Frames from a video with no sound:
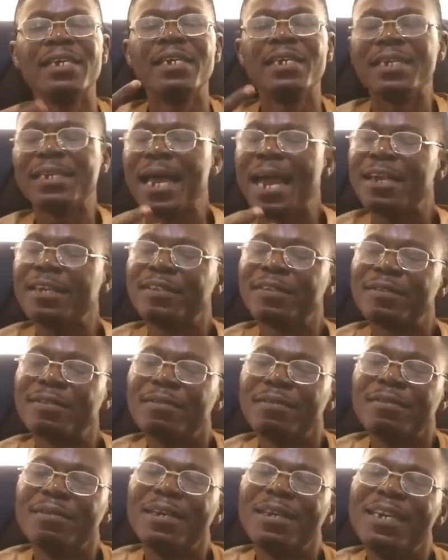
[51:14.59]
There is
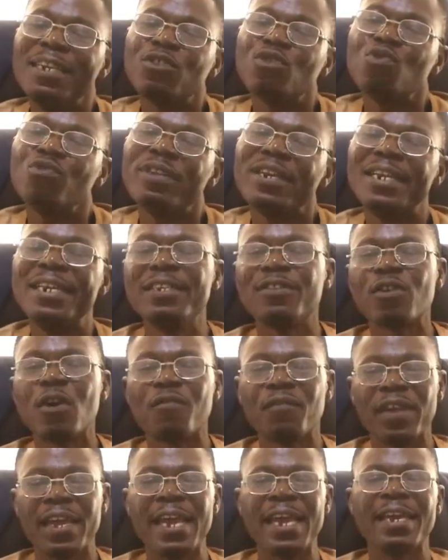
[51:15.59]
little release
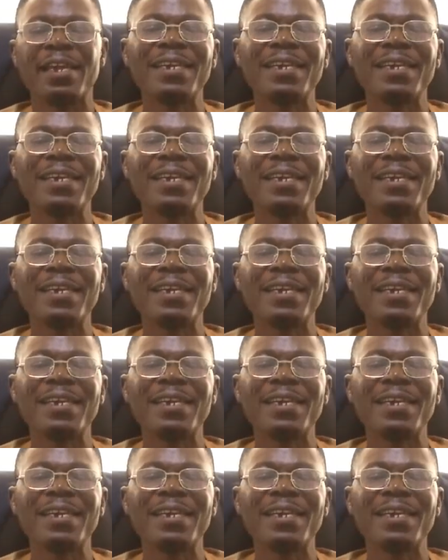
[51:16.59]
of air.